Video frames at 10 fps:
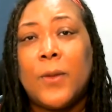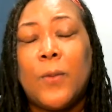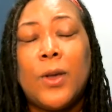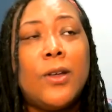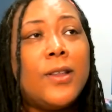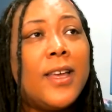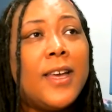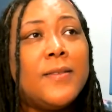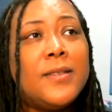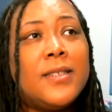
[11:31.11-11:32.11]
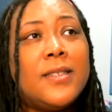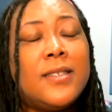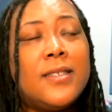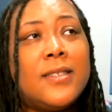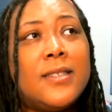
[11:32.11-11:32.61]
We only have
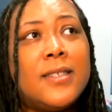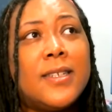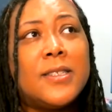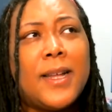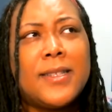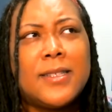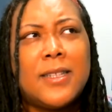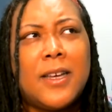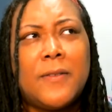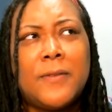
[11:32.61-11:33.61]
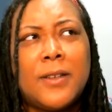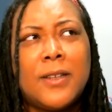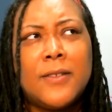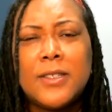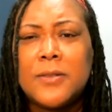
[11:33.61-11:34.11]
6 spots left as
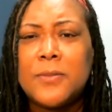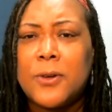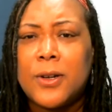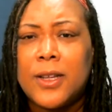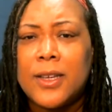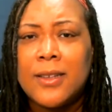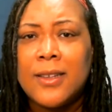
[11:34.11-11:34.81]
of this morning.